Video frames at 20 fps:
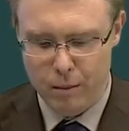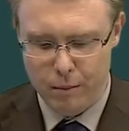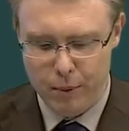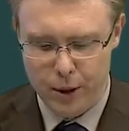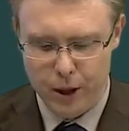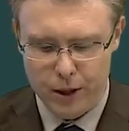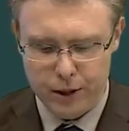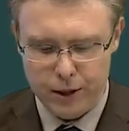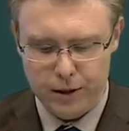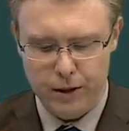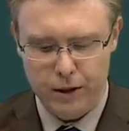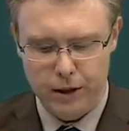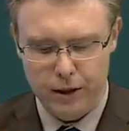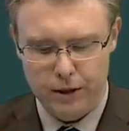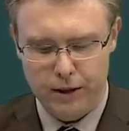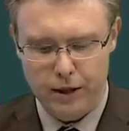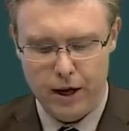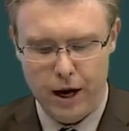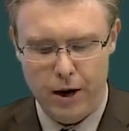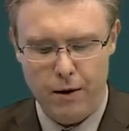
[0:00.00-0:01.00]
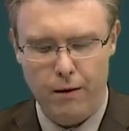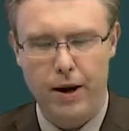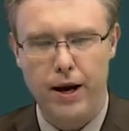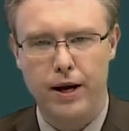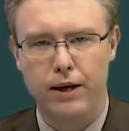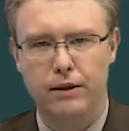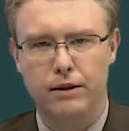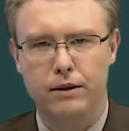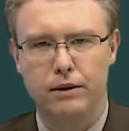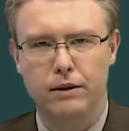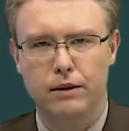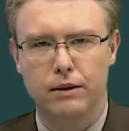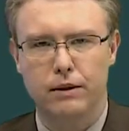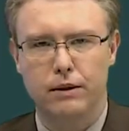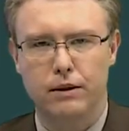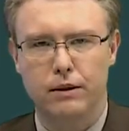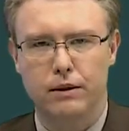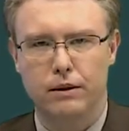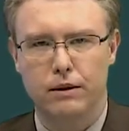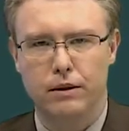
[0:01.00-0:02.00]
Personal and direct.
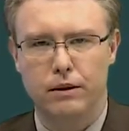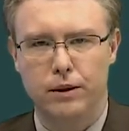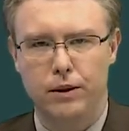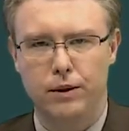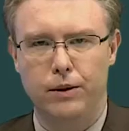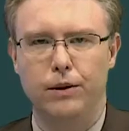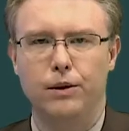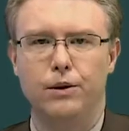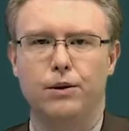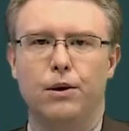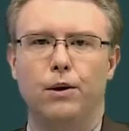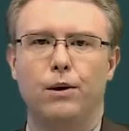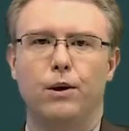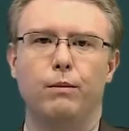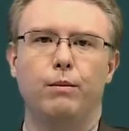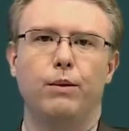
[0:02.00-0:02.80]
You can talk